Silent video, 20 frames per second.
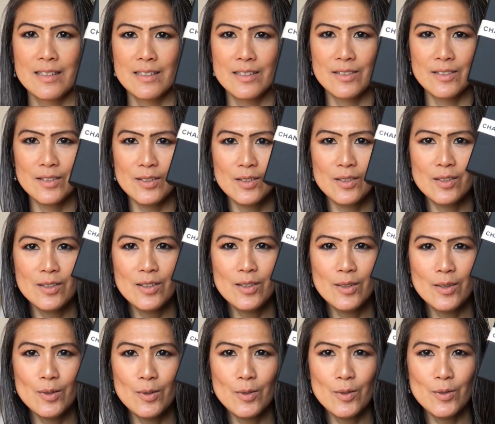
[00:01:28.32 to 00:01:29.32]
There you
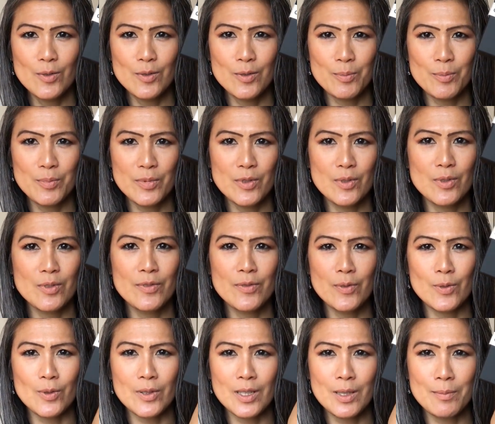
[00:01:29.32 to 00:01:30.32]
go, the
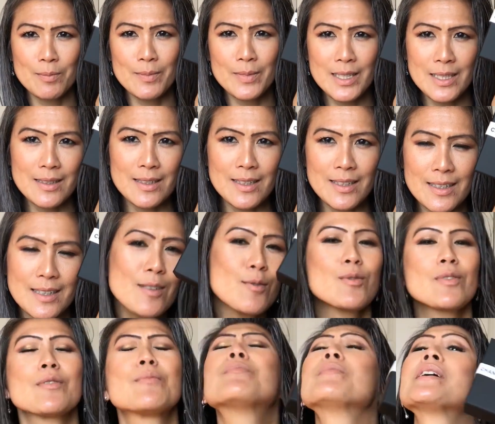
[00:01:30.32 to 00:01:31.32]
beautiful
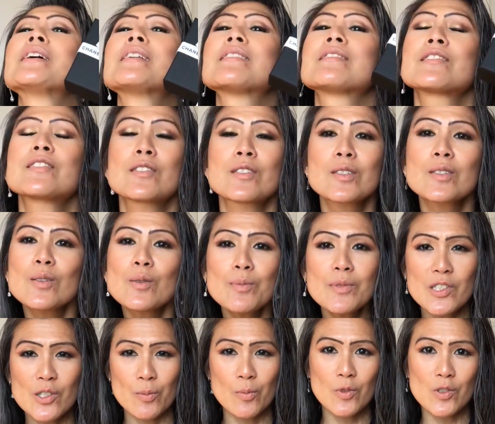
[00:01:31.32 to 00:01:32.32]
camellia. Would have made it so
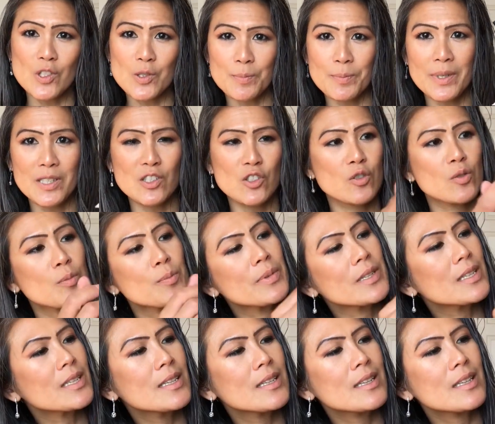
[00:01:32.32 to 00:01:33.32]
much more special,
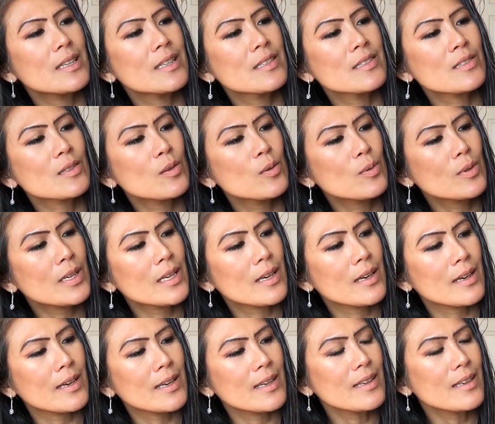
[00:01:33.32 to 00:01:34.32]
but it is
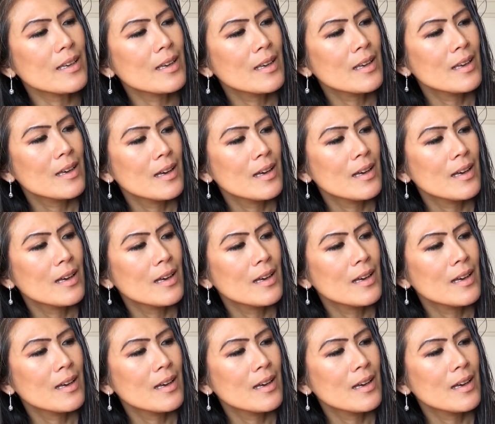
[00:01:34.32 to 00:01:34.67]
okay.